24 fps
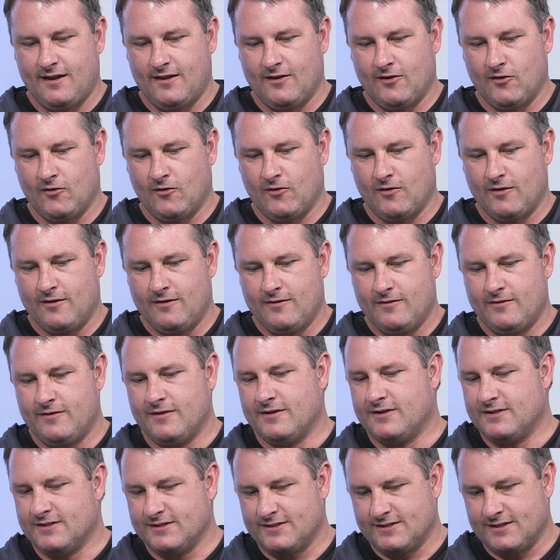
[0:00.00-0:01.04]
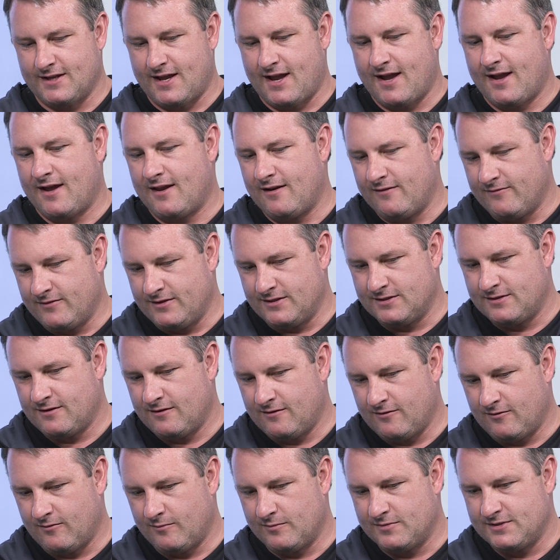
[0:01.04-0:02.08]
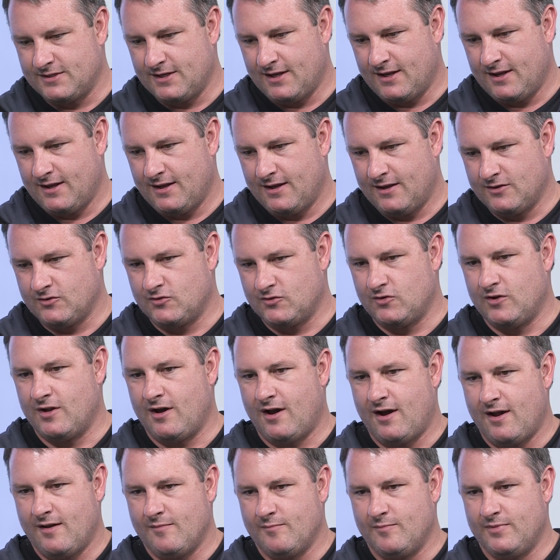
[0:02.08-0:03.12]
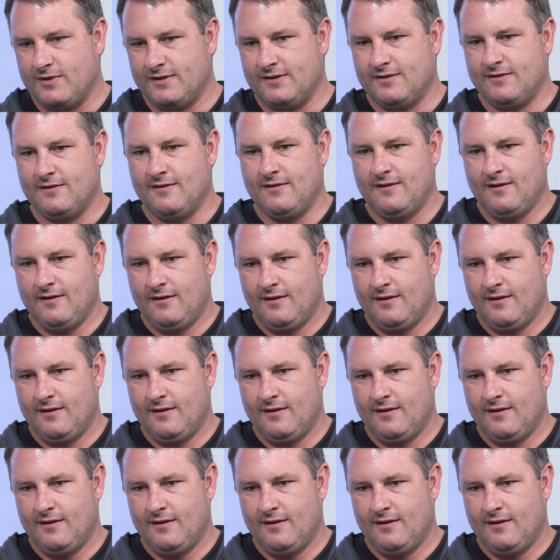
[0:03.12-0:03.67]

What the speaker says: in the design of these homes has not been